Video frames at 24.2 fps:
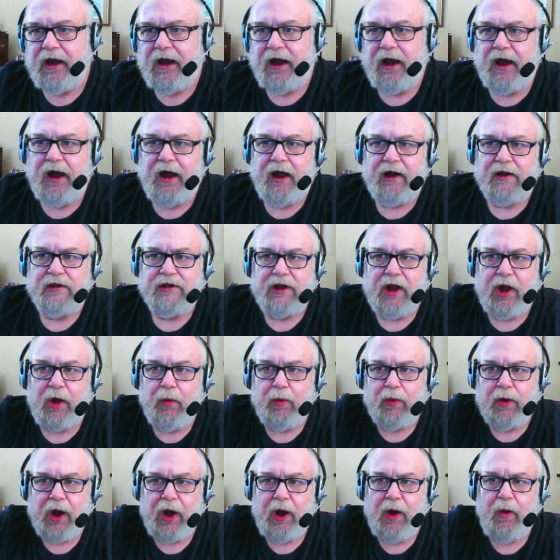
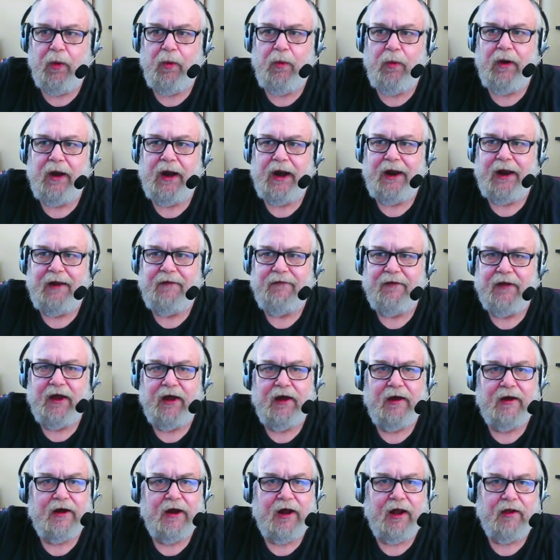logo and
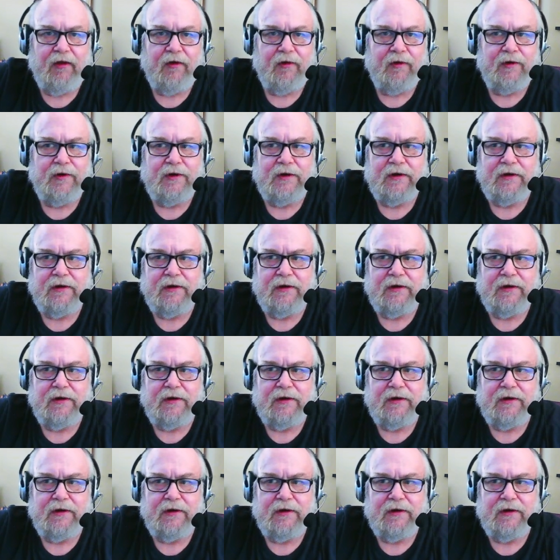colors,